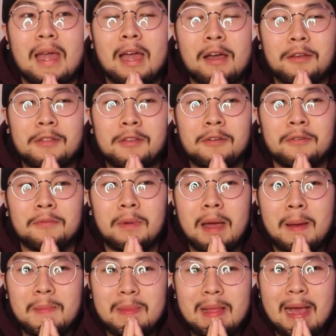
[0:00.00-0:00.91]
I don't
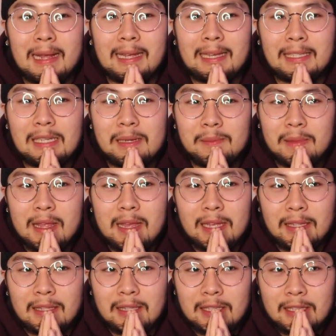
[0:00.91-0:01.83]
know. I guess I'm
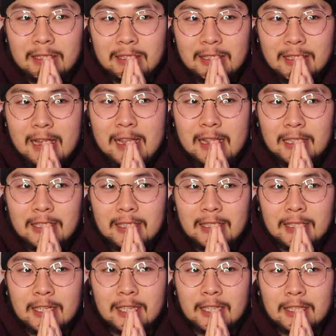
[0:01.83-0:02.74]
letting the sadness
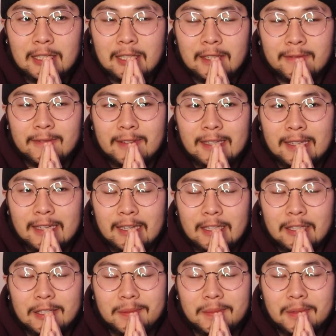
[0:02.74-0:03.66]
and negativity
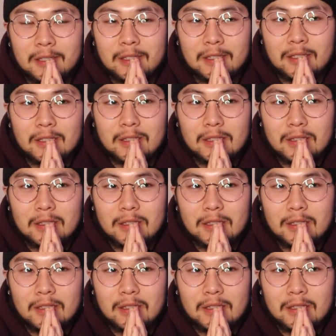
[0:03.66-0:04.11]
get to me.